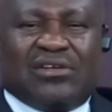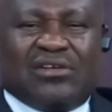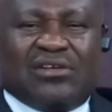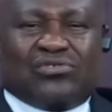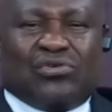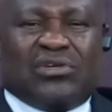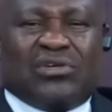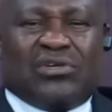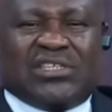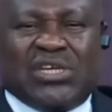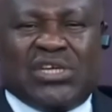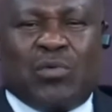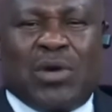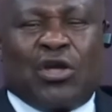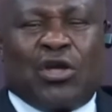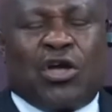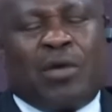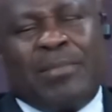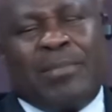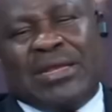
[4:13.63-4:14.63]
So the thing
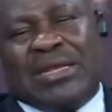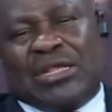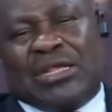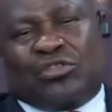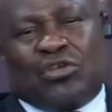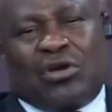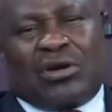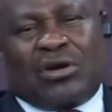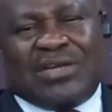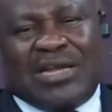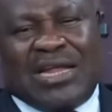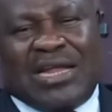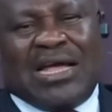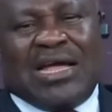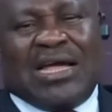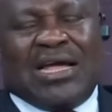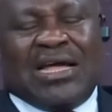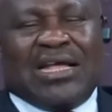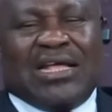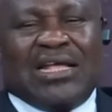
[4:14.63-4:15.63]
where government they talk
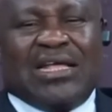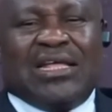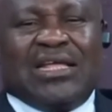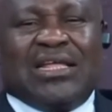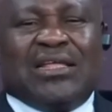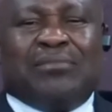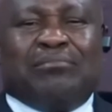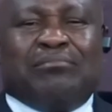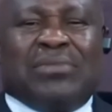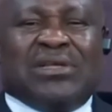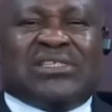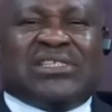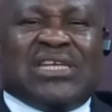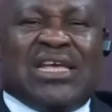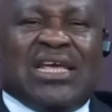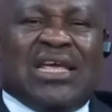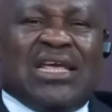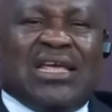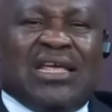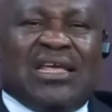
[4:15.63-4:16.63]
now, they
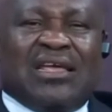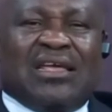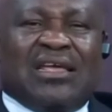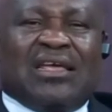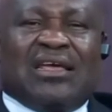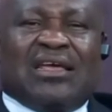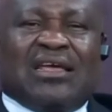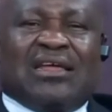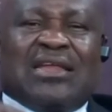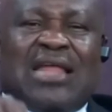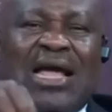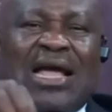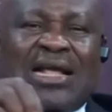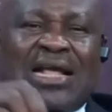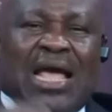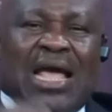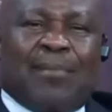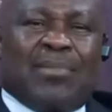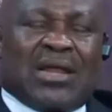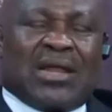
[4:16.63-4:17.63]
say
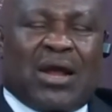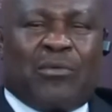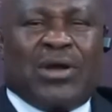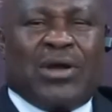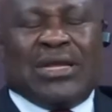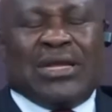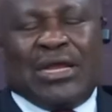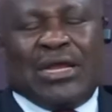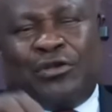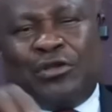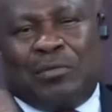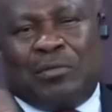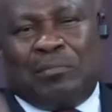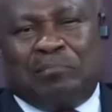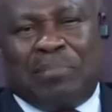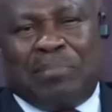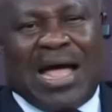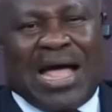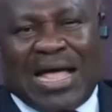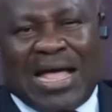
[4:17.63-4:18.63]
that camera where they
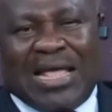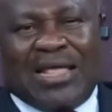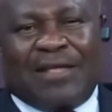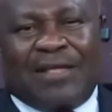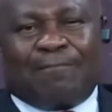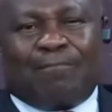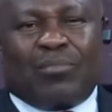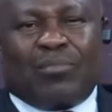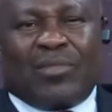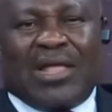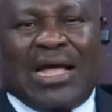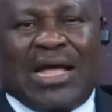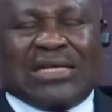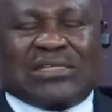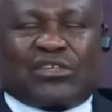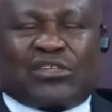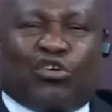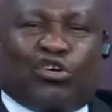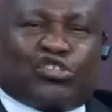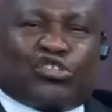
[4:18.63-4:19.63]
don't buy
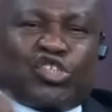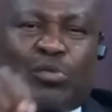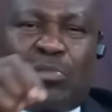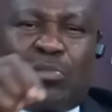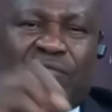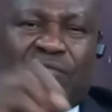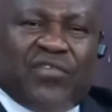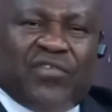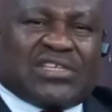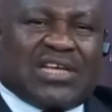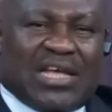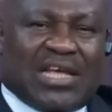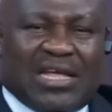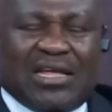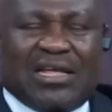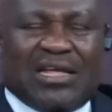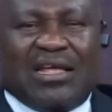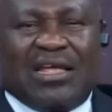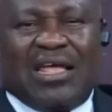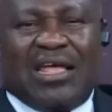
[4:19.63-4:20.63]
as custom officer,
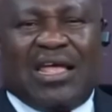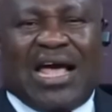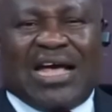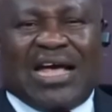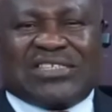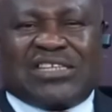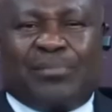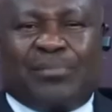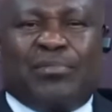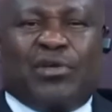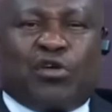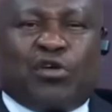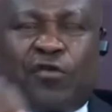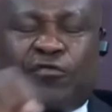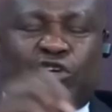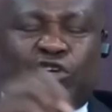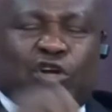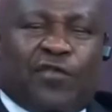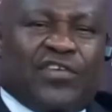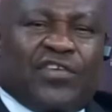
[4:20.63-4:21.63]
as
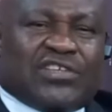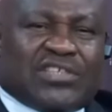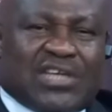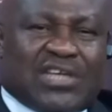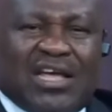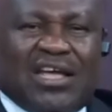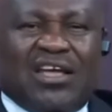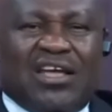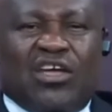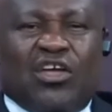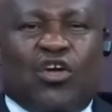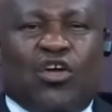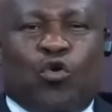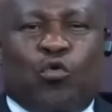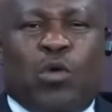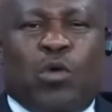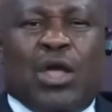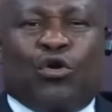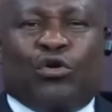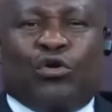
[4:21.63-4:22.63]
immigration officer,
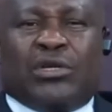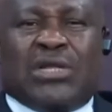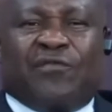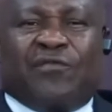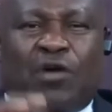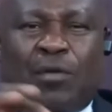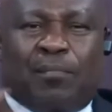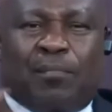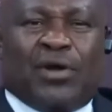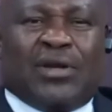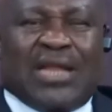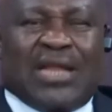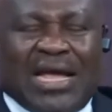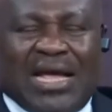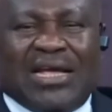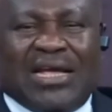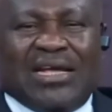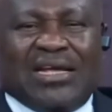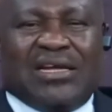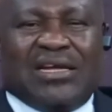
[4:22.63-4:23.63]
where go they for
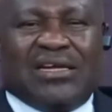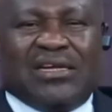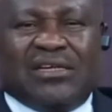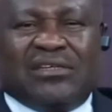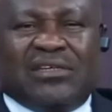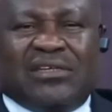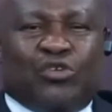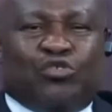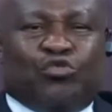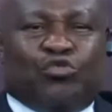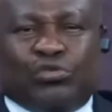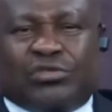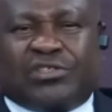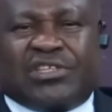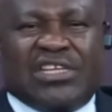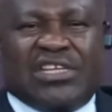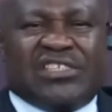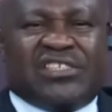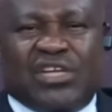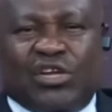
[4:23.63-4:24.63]
border, they do
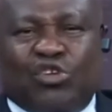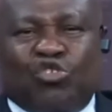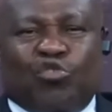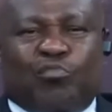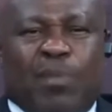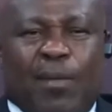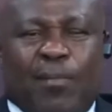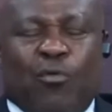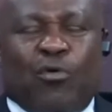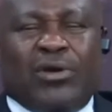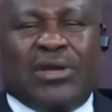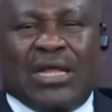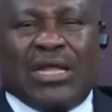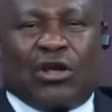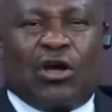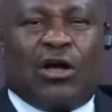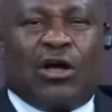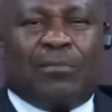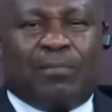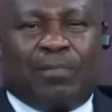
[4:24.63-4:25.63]
things, they look people where they
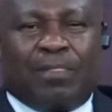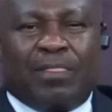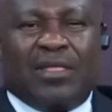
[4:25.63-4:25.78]
come,